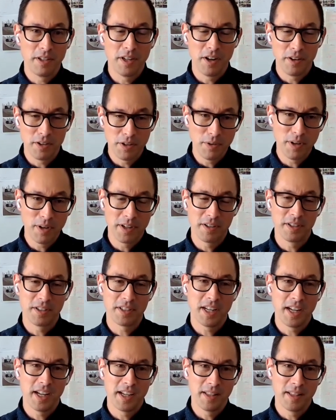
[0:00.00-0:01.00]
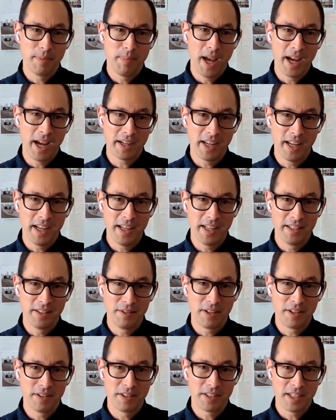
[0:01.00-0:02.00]
You understand the back end,
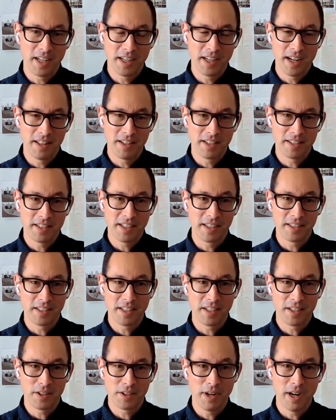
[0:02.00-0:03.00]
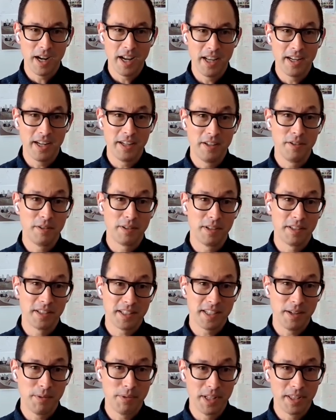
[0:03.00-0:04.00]
you understand how these things integrate, and you can
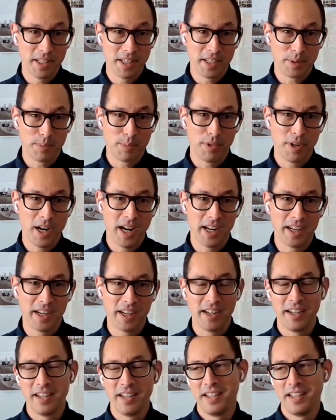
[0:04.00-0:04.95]
see when things break.